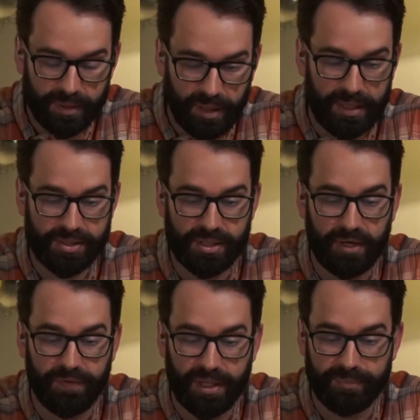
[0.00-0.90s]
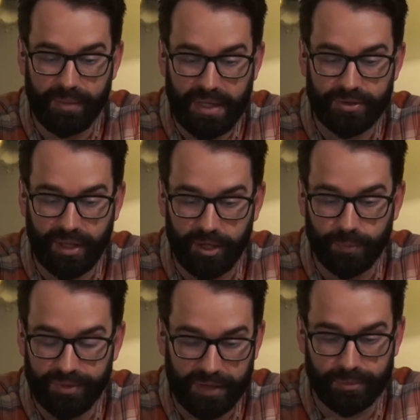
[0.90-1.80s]
Honestly, I feel like my mental
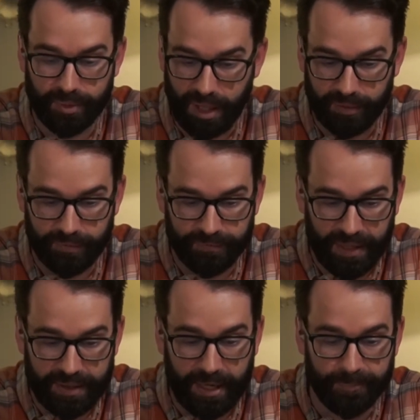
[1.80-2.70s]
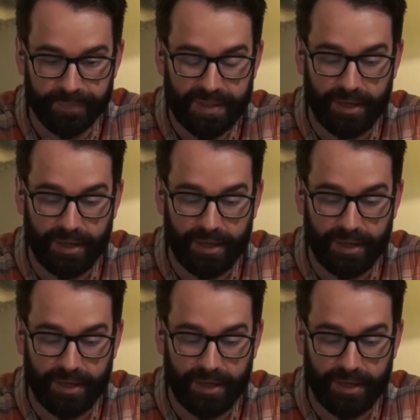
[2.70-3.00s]
health will never recover from finding out